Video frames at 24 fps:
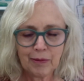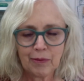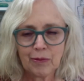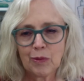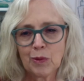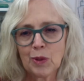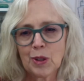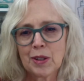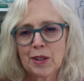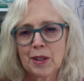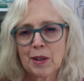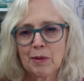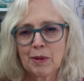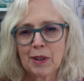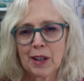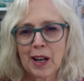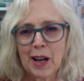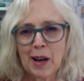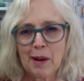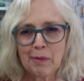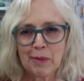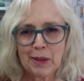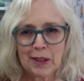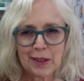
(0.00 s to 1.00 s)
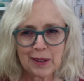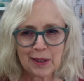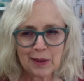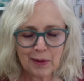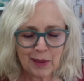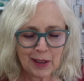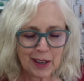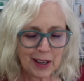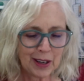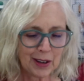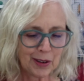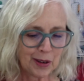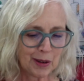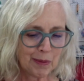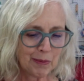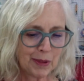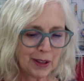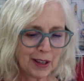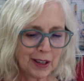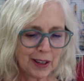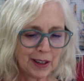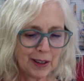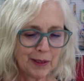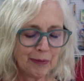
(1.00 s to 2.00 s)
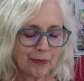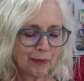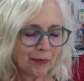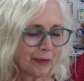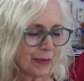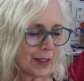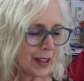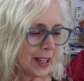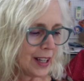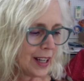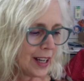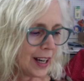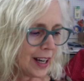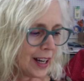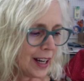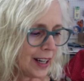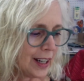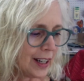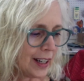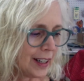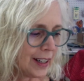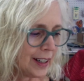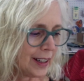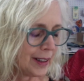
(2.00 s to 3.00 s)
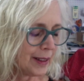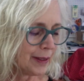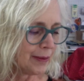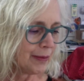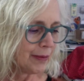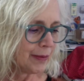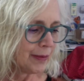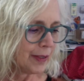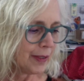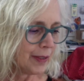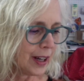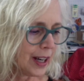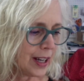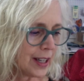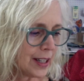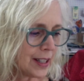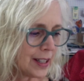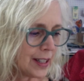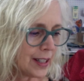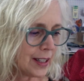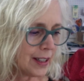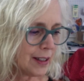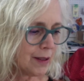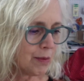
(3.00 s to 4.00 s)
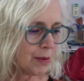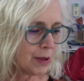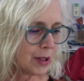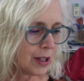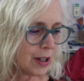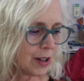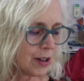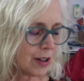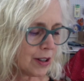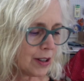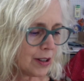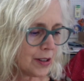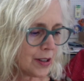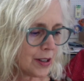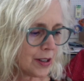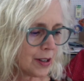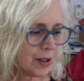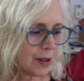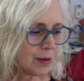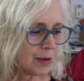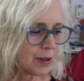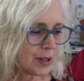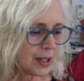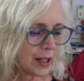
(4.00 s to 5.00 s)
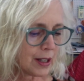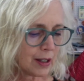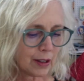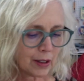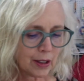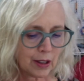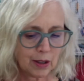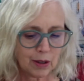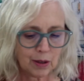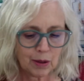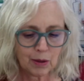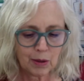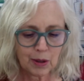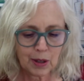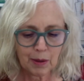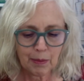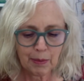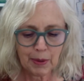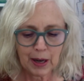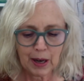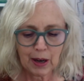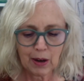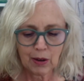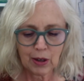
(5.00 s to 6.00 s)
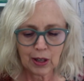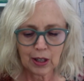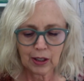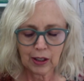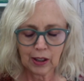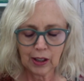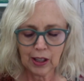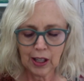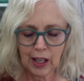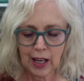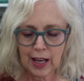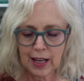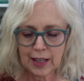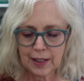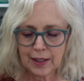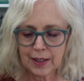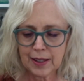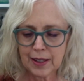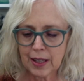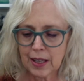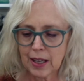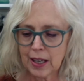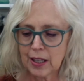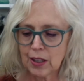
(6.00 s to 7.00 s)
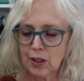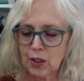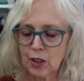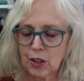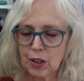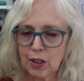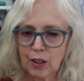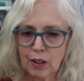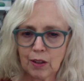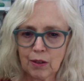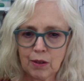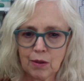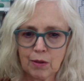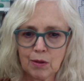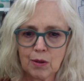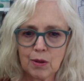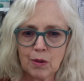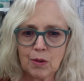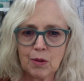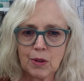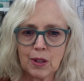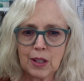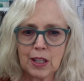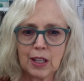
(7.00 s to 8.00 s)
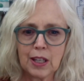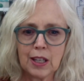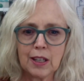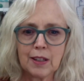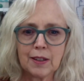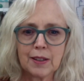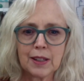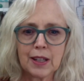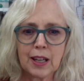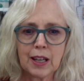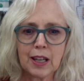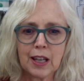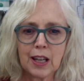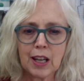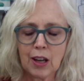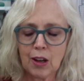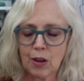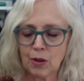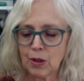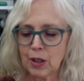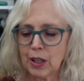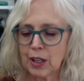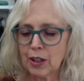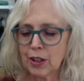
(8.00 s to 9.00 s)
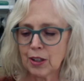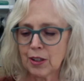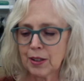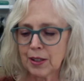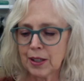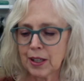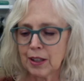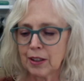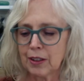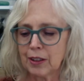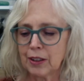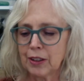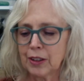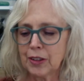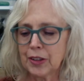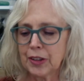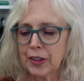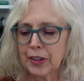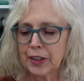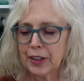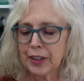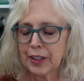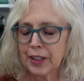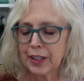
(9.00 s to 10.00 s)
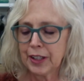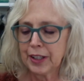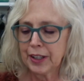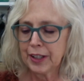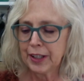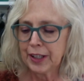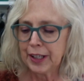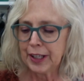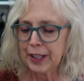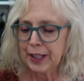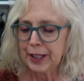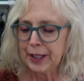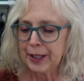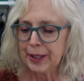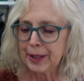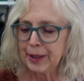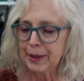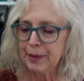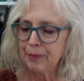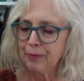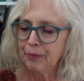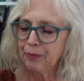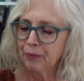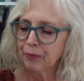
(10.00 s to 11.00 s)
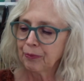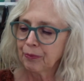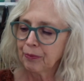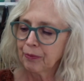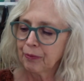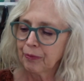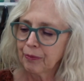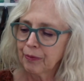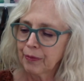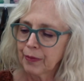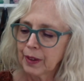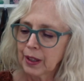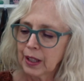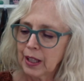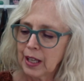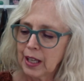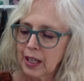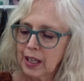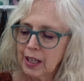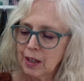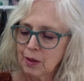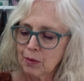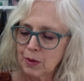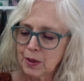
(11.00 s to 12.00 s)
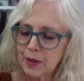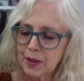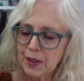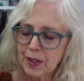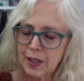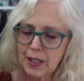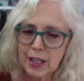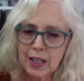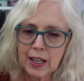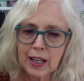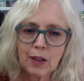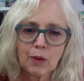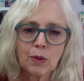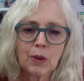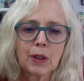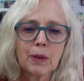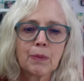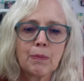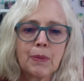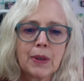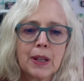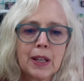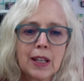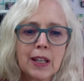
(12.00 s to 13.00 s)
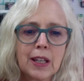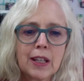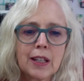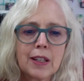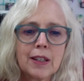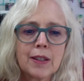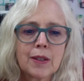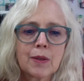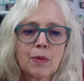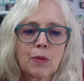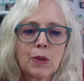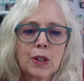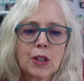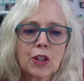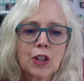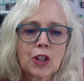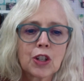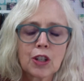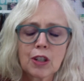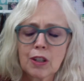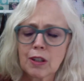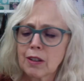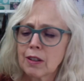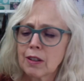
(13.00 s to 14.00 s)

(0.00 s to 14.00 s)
we'll see what happens when I go up there. I did want to also tell you about a class that I took through the San Diego Knitters Guild, and it was knitting with beads, which